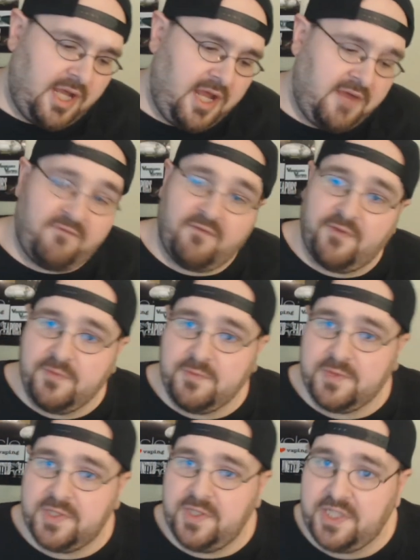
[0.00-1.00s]
And for
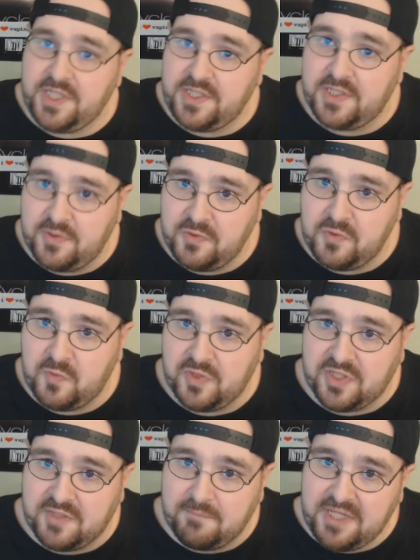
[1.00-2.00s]
those that need to know
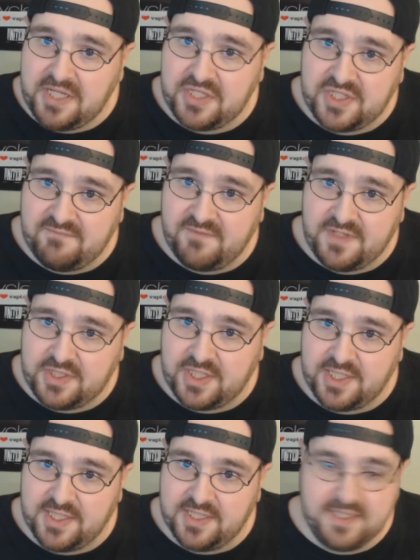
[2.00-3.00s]
what the
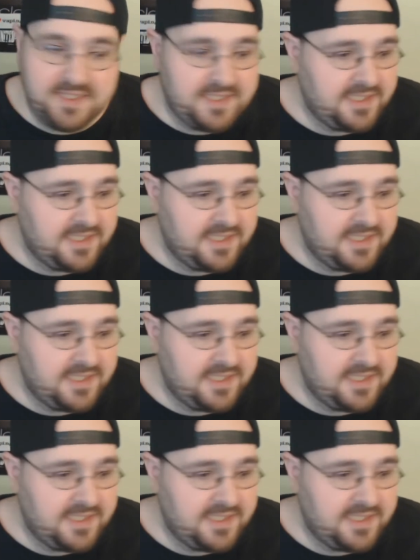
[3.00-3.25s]
PGVG